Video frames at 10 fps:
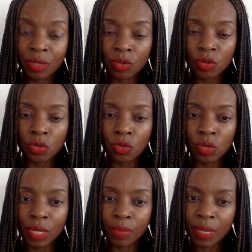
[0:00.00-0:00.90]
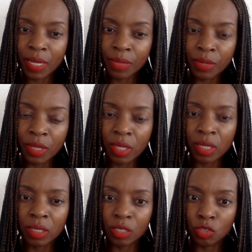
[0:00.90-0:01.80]
you do like belly
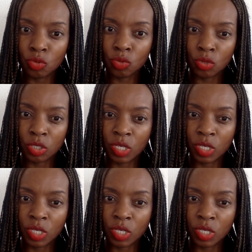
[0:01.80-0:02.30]
breathing, then you do